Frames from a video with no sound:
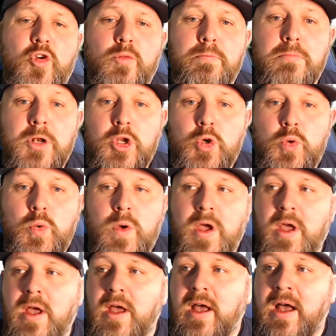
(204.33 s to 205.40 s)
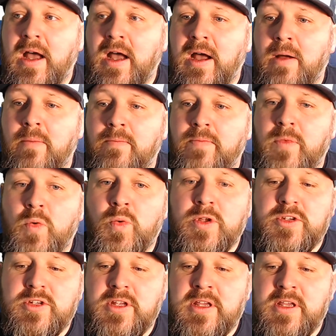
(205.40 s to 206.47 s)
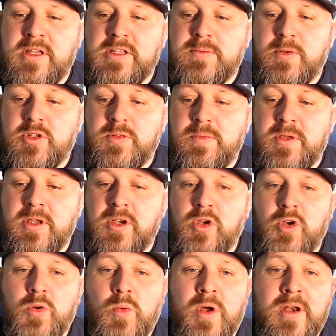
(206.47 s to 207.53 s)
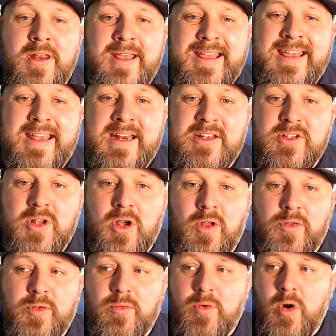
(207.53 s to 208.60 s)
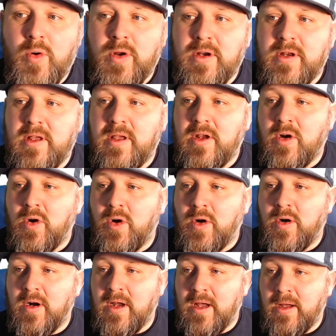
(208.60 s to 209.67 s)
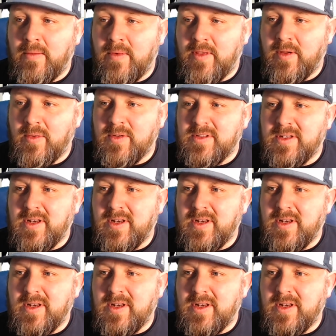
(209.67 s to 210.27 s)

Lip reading: blue, which is supposed to be a good one, and it's called the Rodent, or I think it was